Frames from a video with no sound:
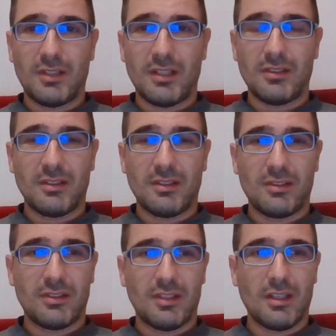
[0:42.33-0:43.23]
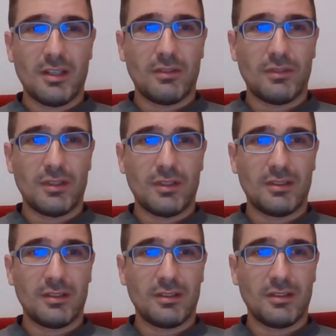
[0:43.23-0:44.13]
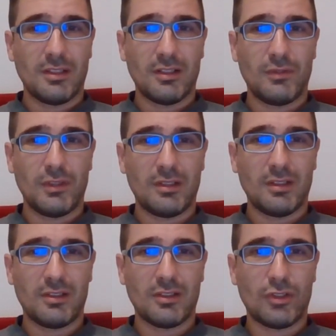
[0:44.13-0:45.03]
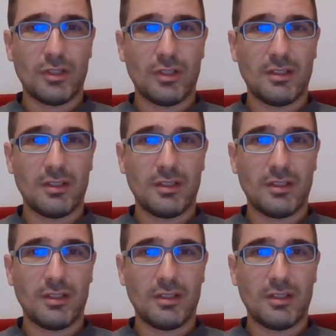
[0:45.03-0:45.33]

His residence is Kiev, and he defeated Issa